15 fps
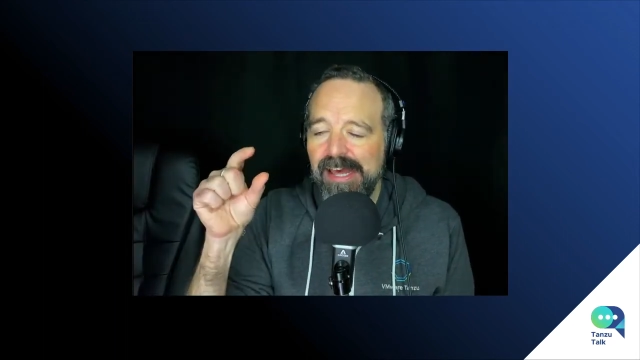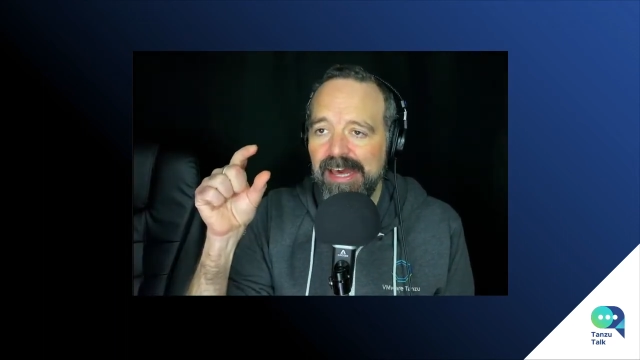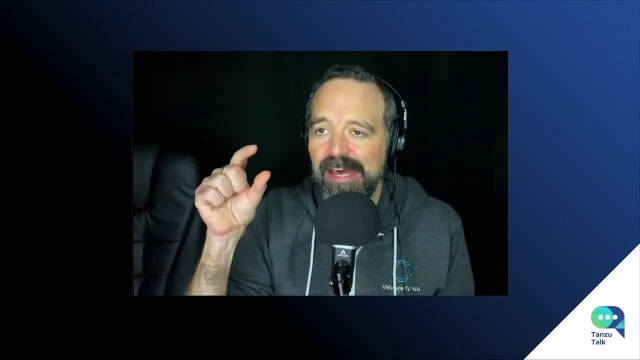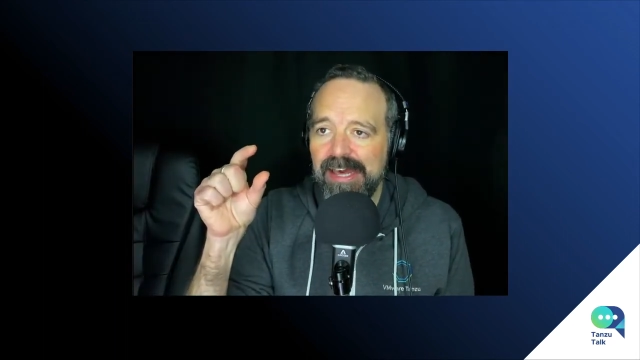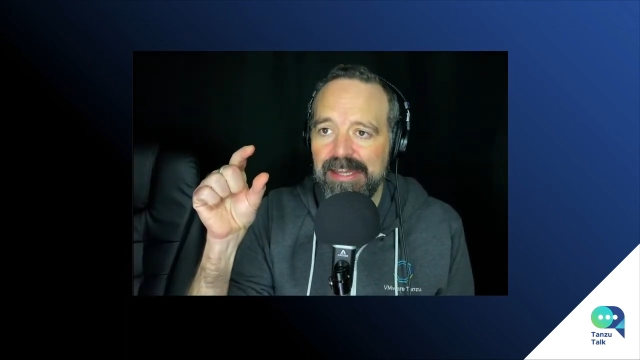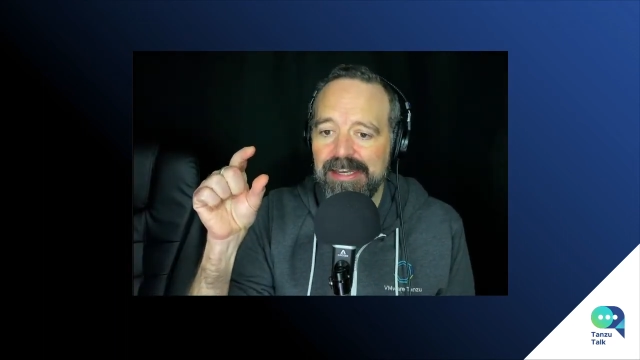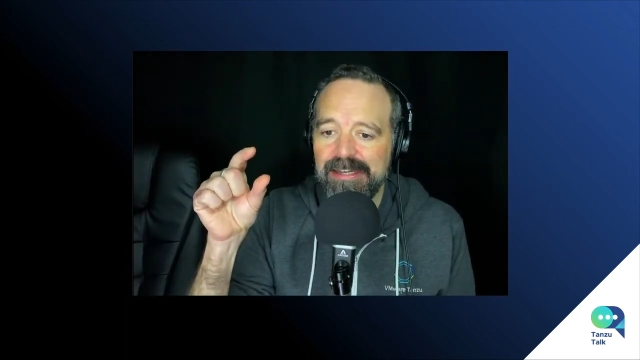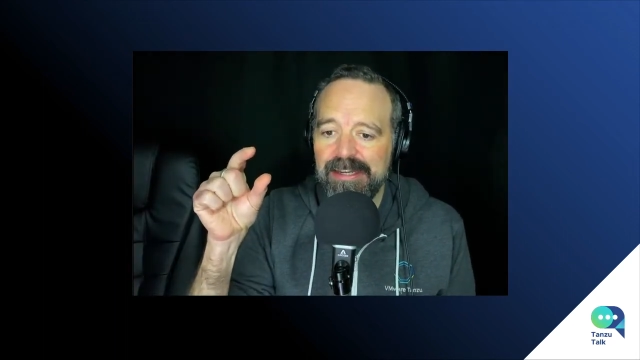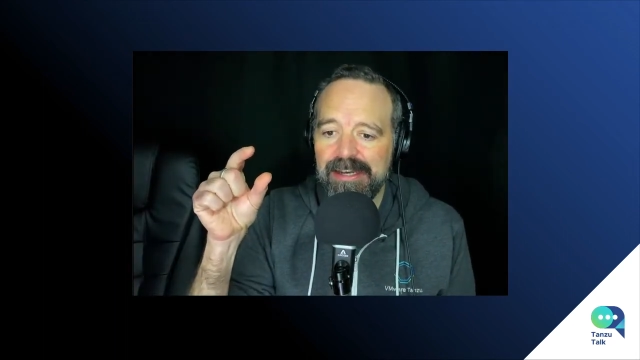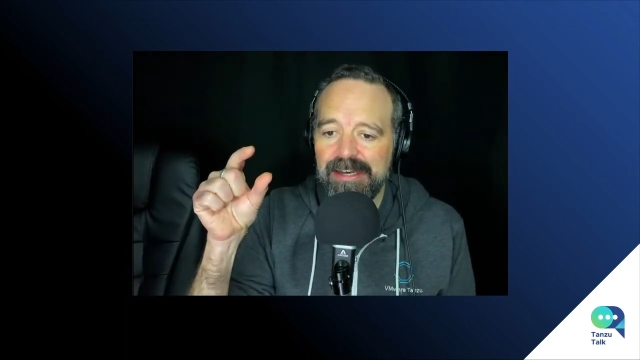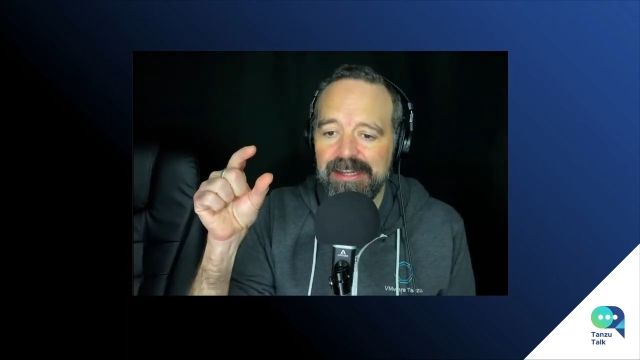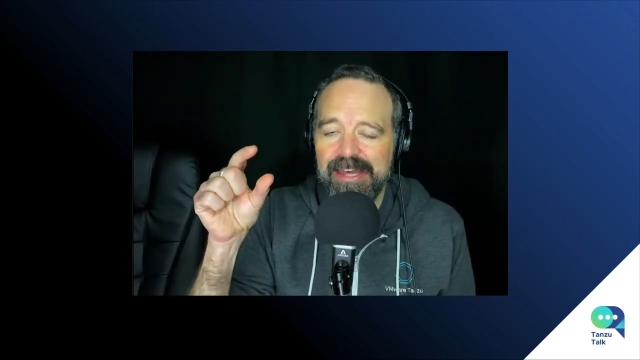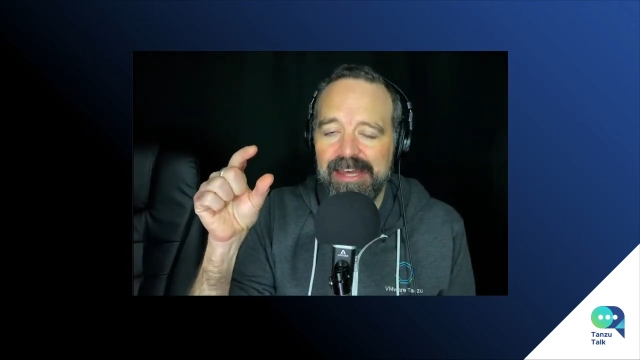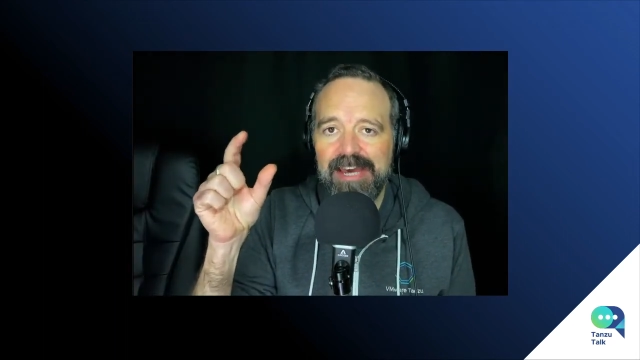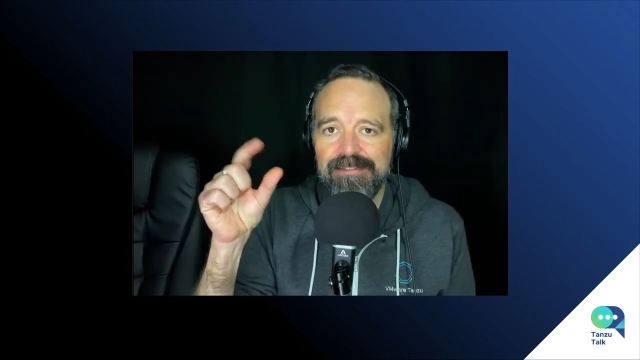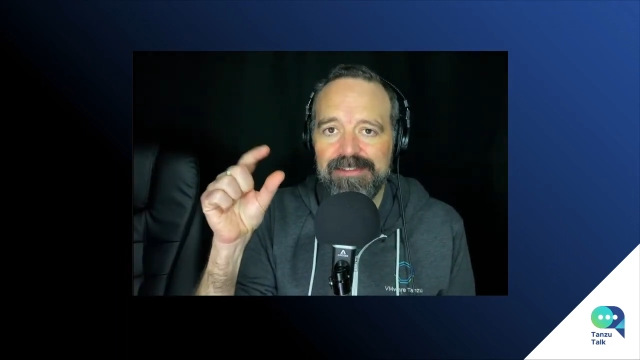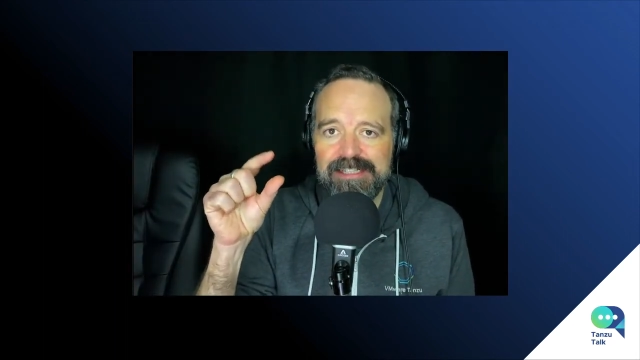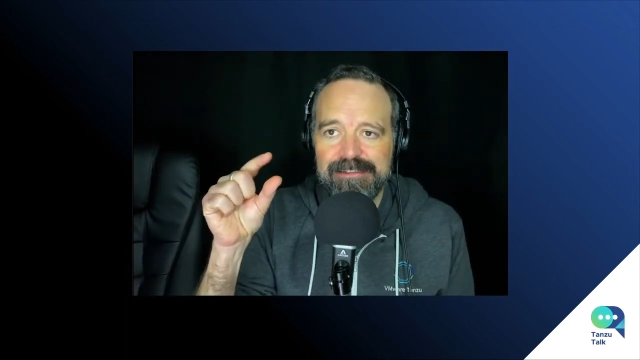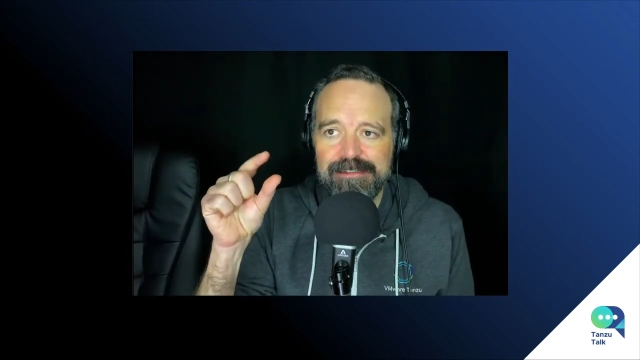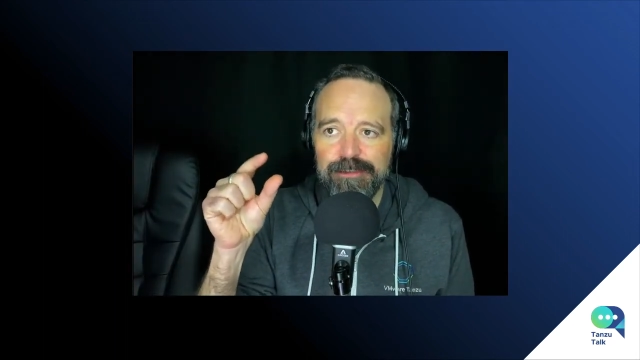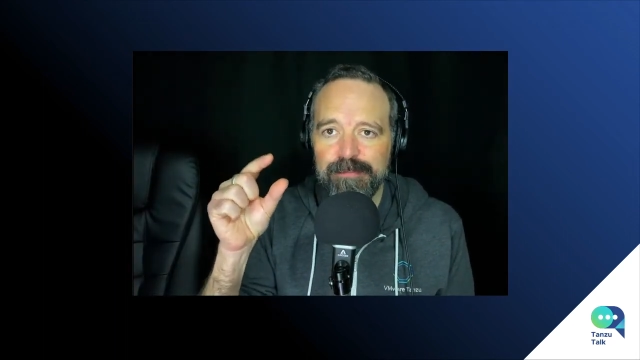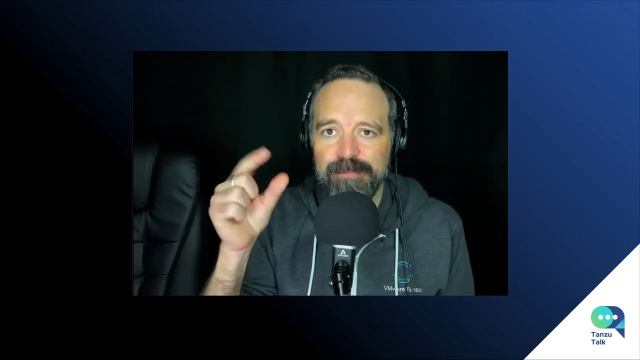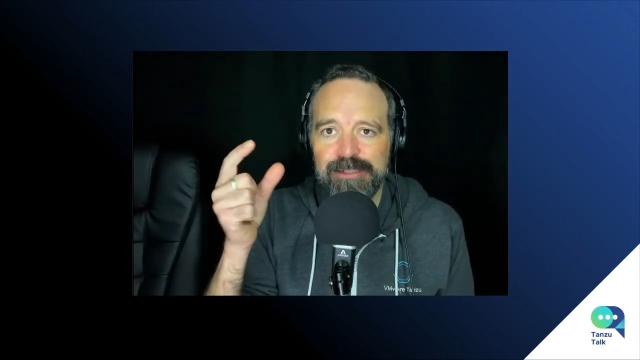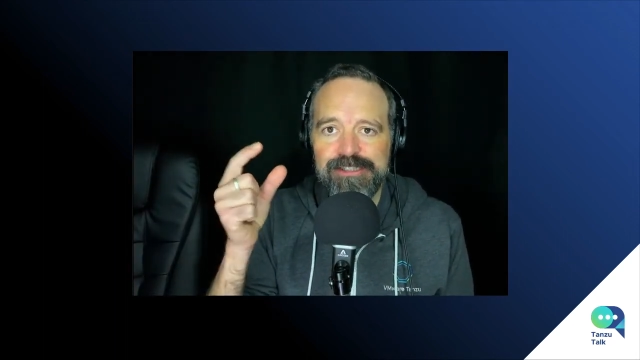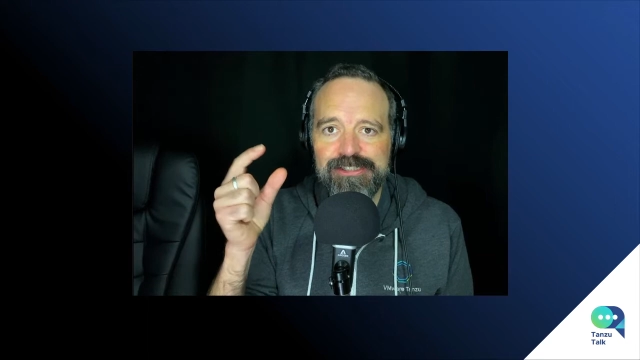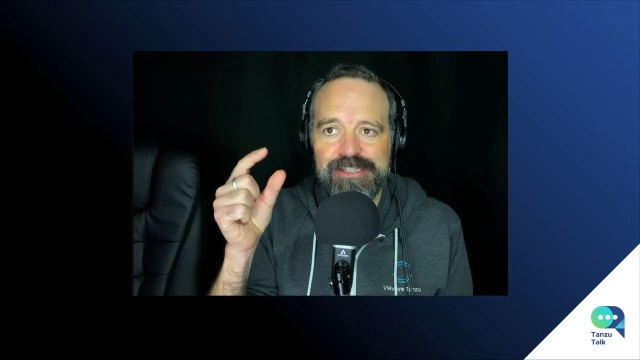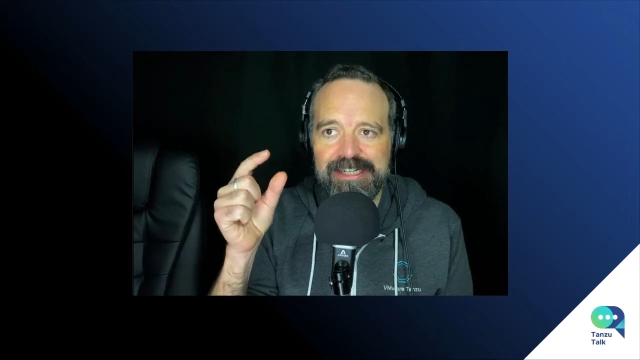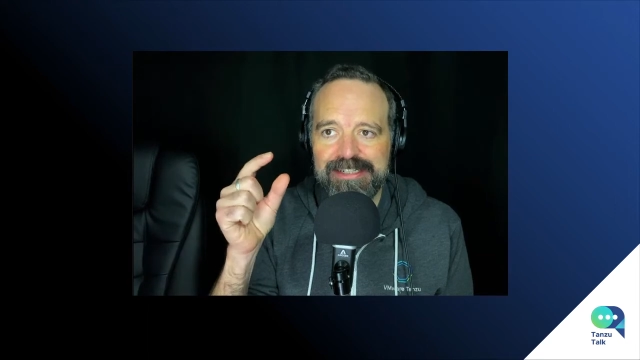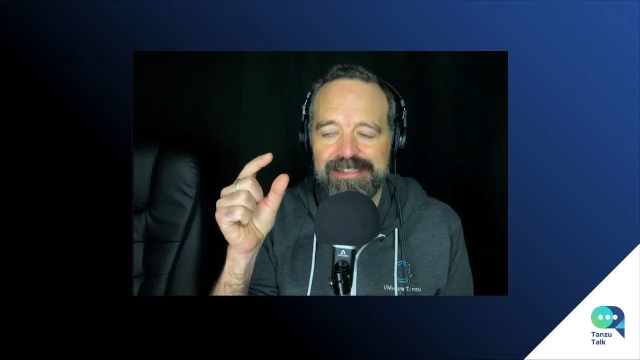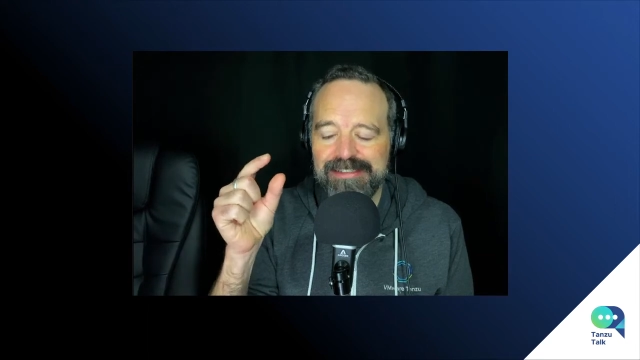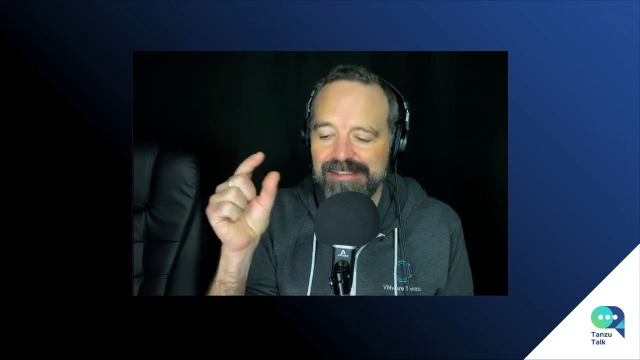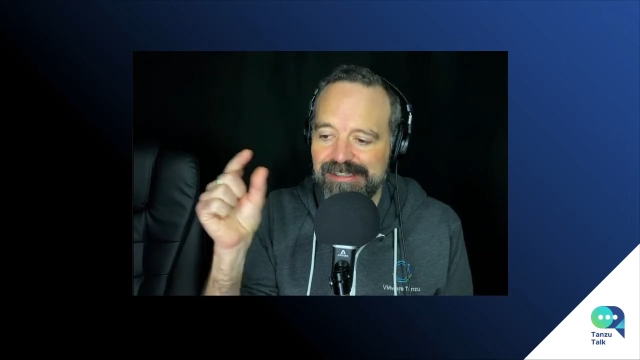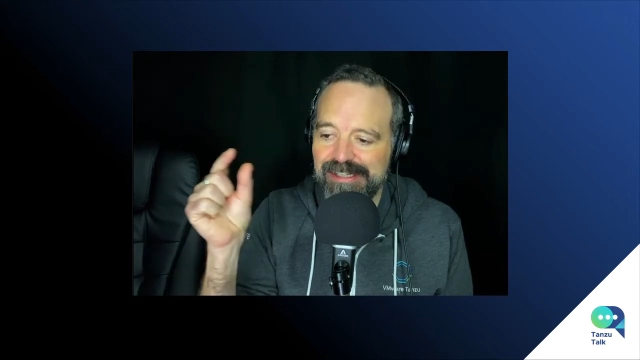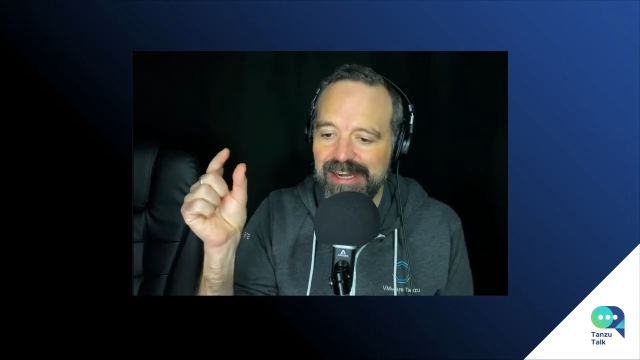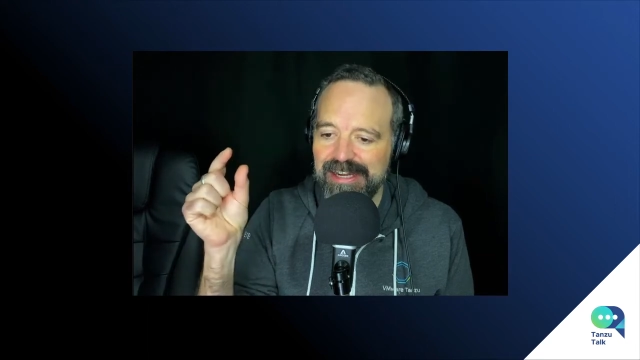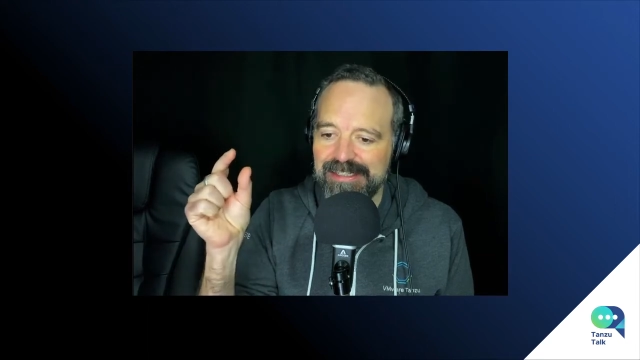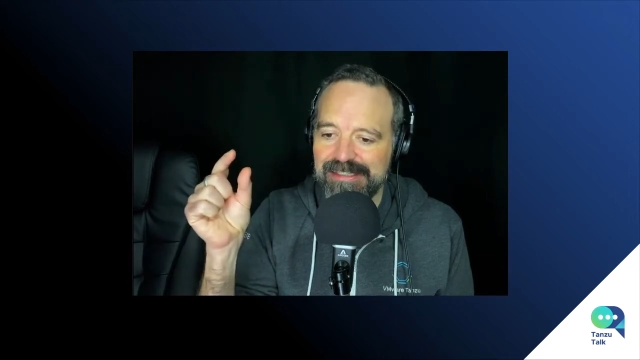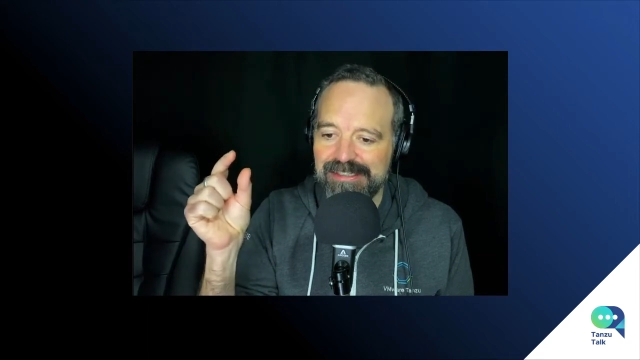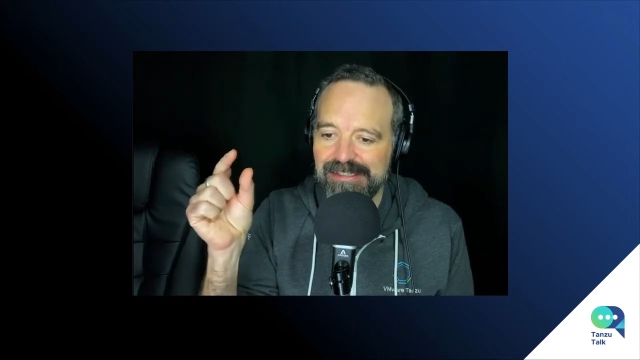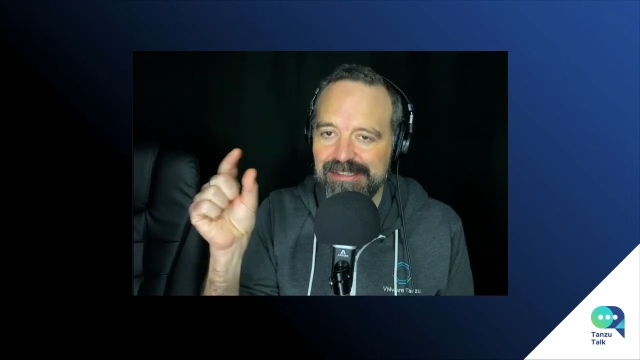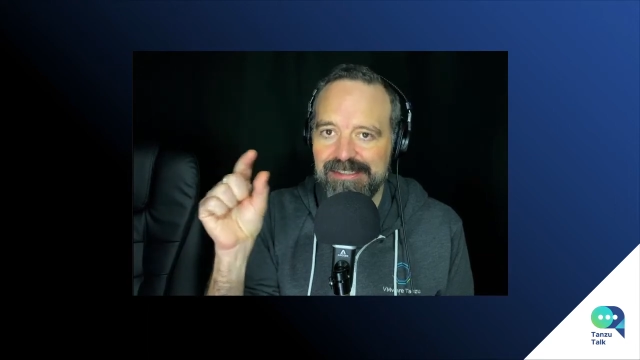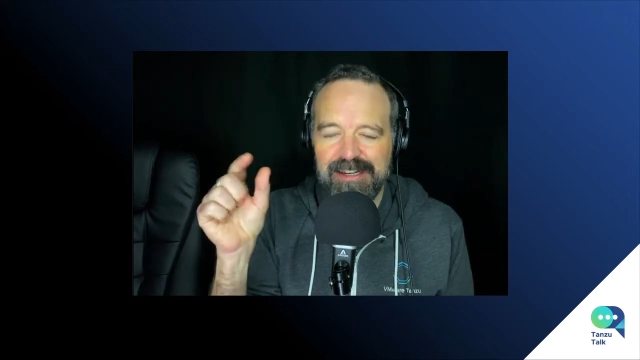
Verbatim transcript: And uh, they have these little percent signs.